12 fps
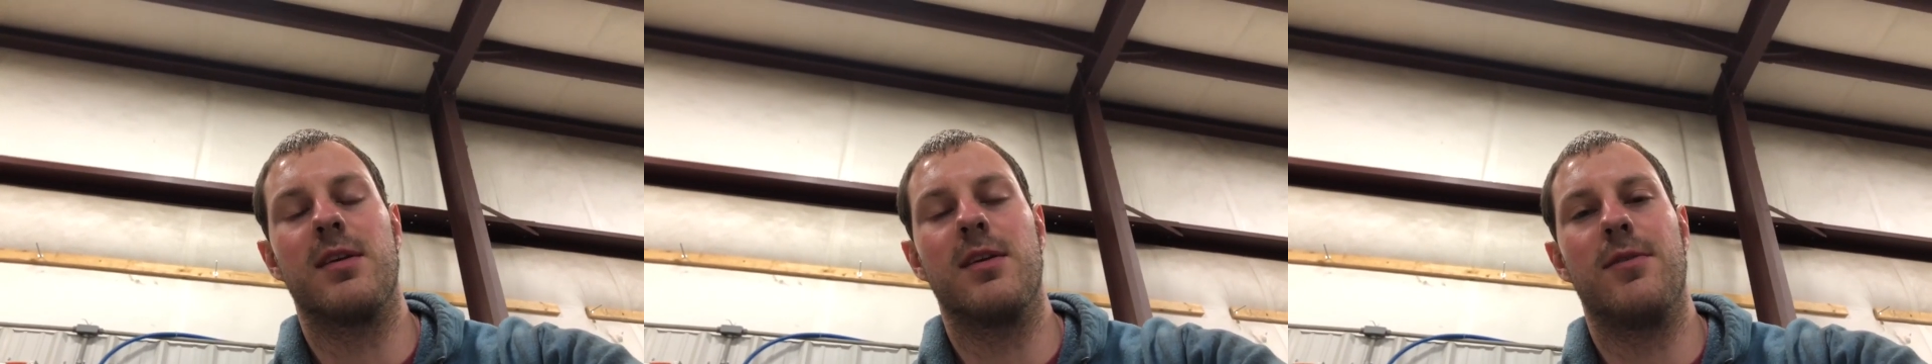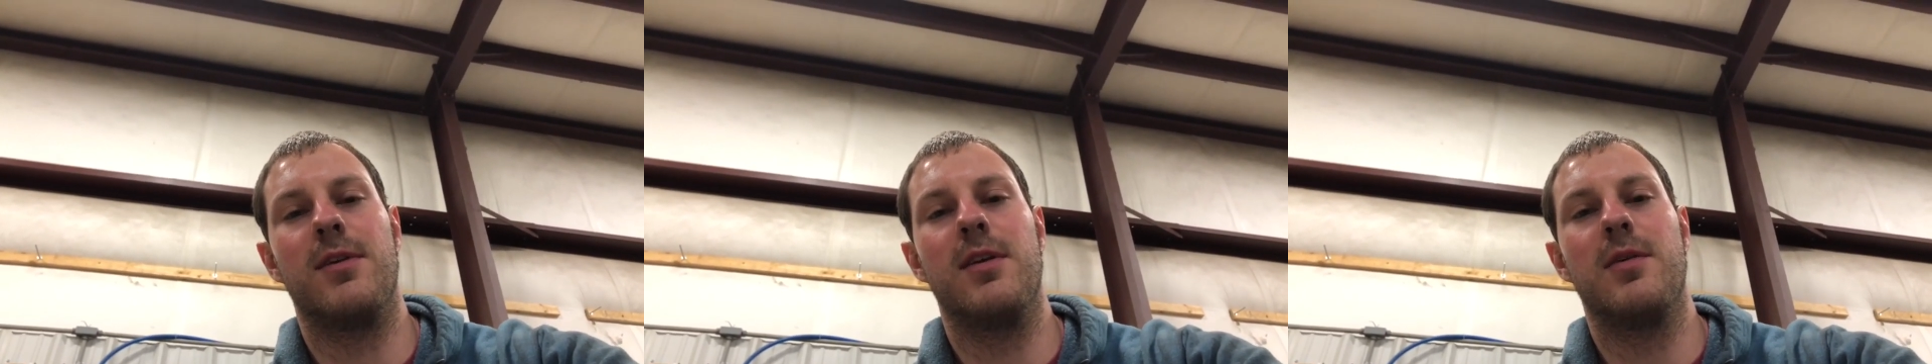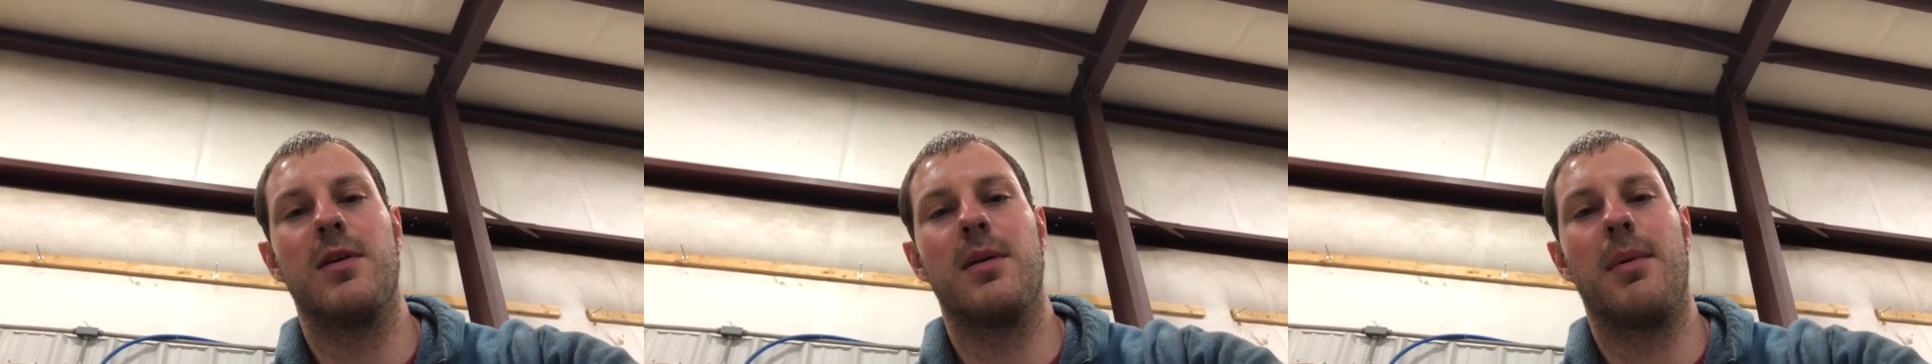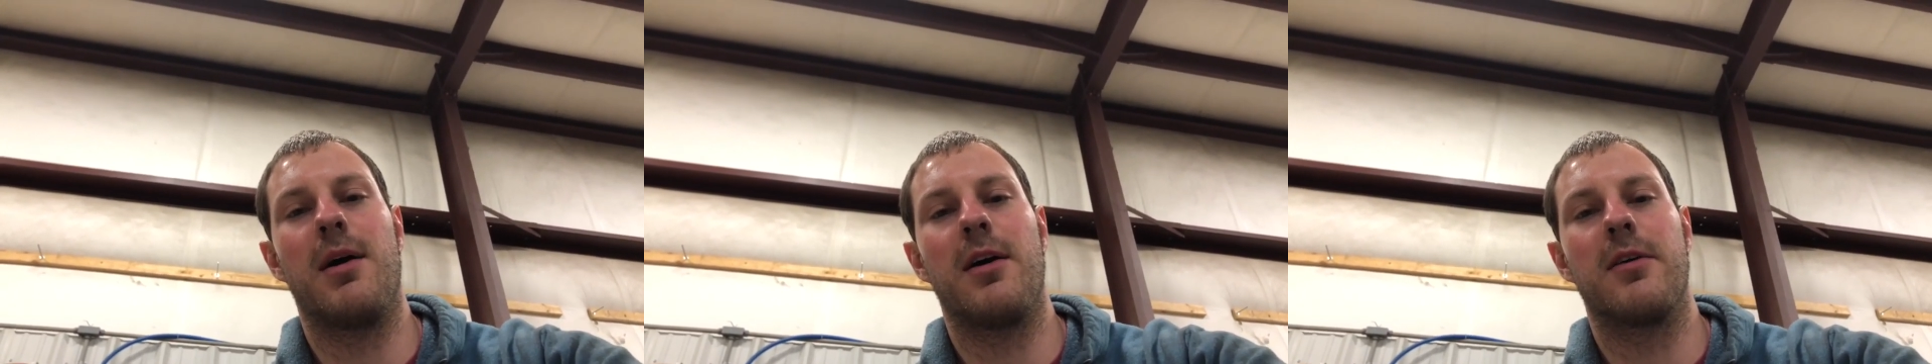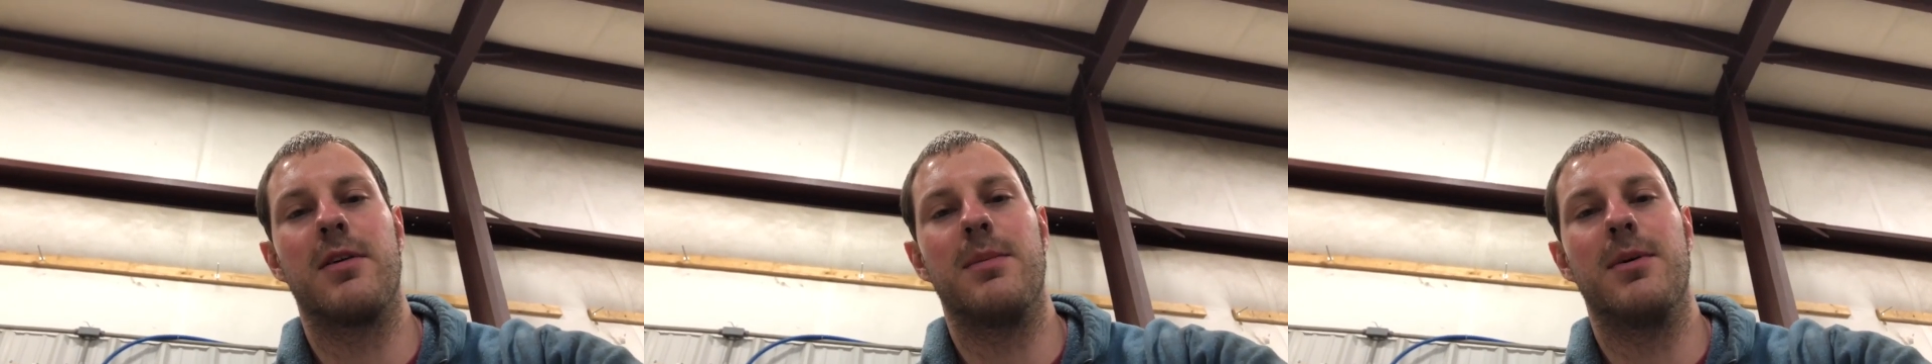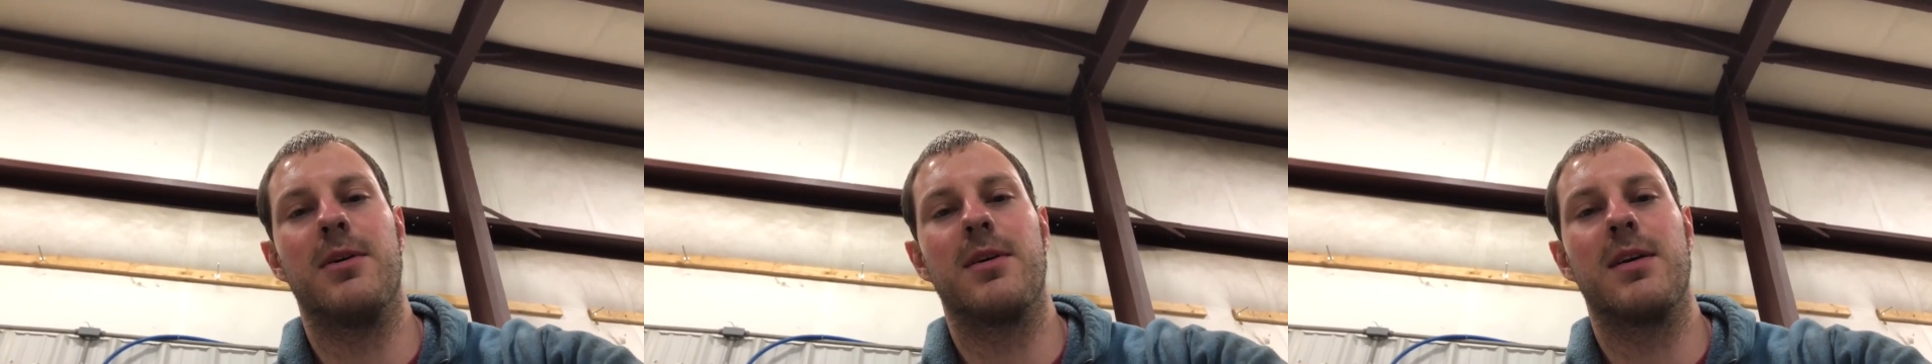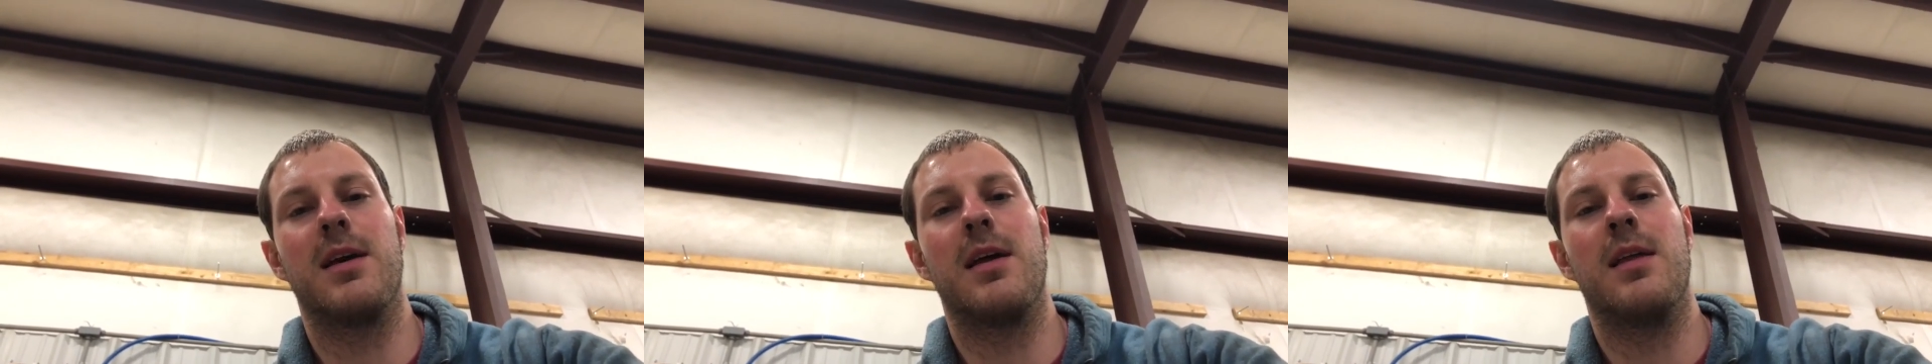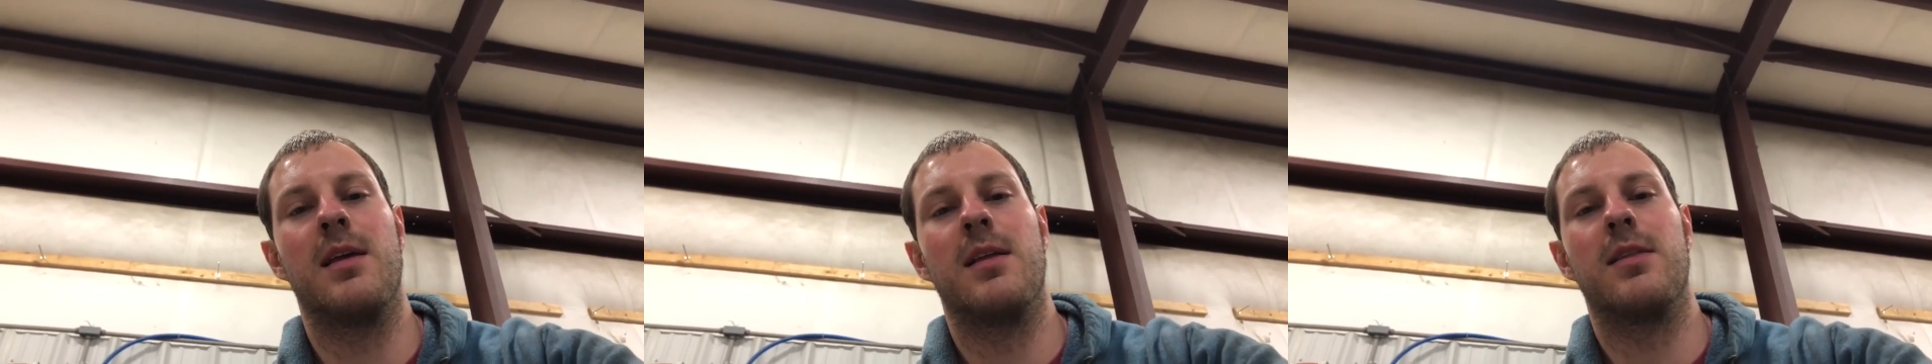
And if you do want to buy a rebuild kit,